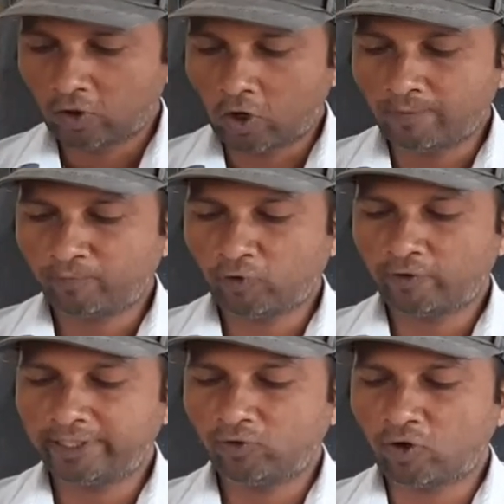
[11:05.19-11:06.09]
On
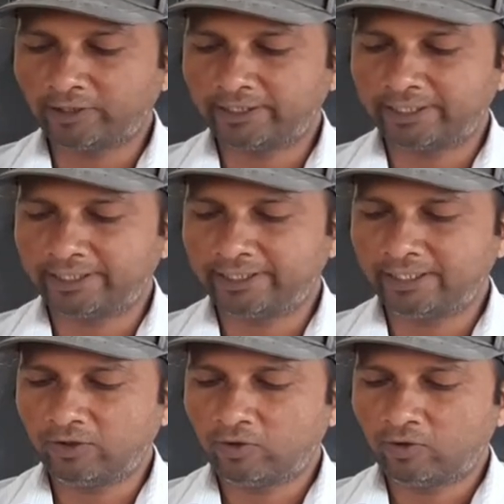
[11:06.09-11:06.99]
pouring water in a
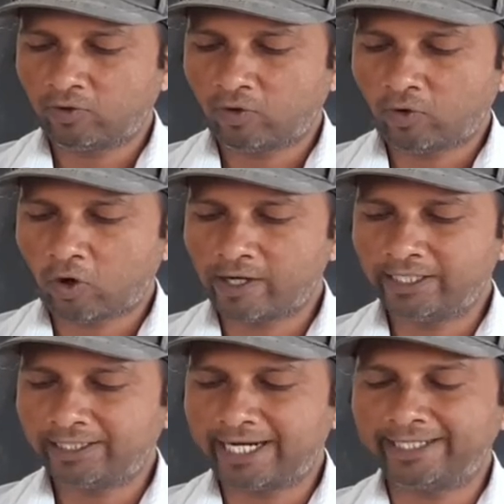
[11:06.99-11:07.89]

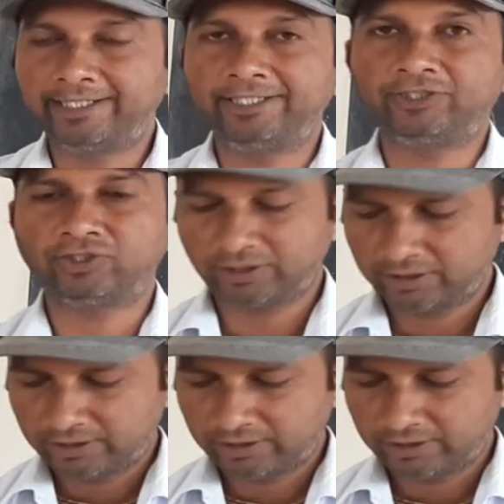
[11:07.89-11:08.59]
oil cladded dish,